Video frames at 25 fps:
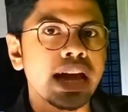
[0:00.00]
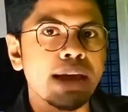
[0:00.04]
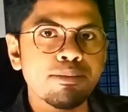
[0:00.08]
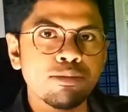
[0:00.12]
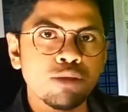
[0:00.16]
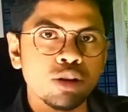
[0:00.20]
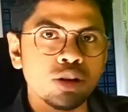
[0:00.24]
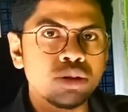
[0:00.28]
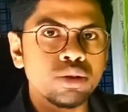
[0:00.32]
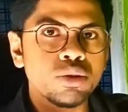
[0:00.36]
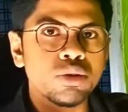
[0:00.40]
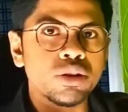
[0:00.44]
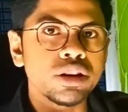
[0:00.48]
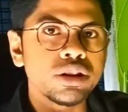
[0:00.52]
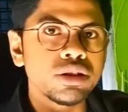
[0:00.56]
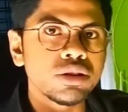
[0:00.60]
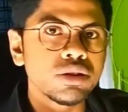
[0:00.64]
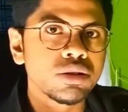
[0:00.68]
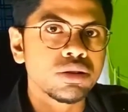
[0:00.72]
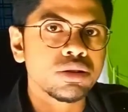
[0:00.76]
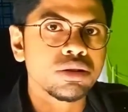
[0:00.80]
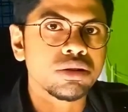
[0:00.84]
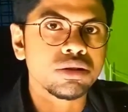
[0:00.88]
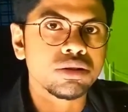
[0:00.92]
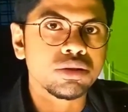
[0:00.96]
I am not
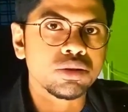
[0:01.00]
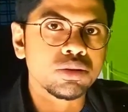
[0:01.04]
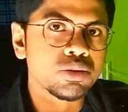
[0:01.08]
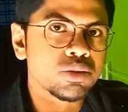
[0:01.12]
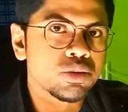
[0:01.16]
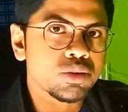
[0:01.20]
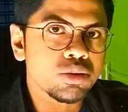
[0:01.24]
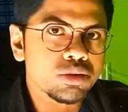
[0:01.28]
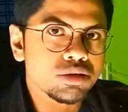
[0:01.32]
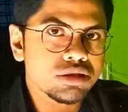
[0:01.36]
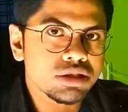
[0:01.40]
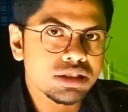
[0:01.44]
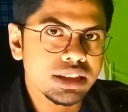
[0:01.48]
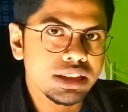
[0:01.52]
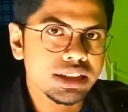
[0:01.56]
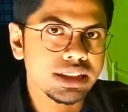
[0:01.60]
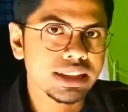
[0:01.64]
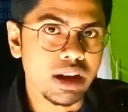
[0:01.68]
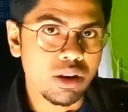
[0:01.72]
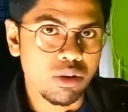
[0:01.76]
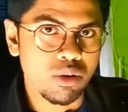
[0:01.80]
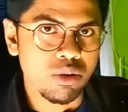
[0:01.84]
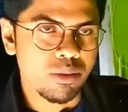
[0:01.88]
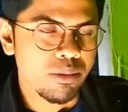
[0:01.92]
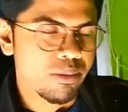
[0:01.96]
going to those things
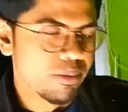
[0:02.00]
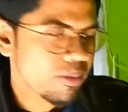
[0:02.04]
now.